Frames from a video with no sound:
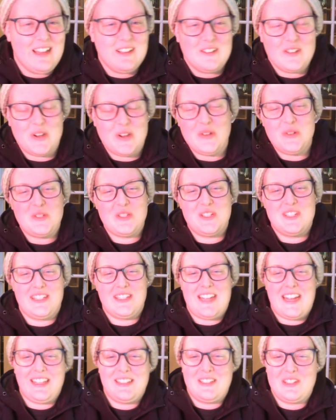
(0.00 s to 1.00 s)

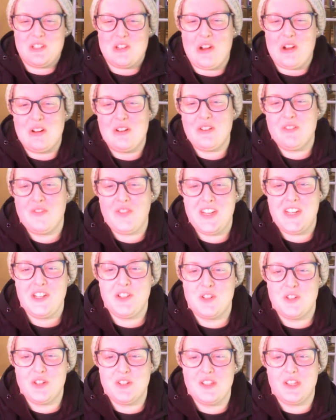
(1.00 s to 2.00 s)
Coast Salish art
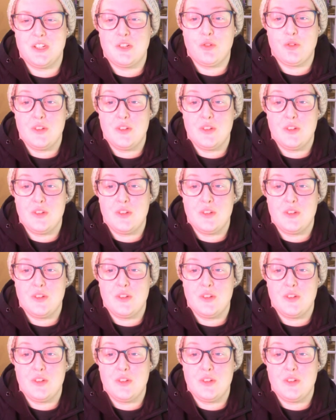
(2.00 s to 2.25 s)
features the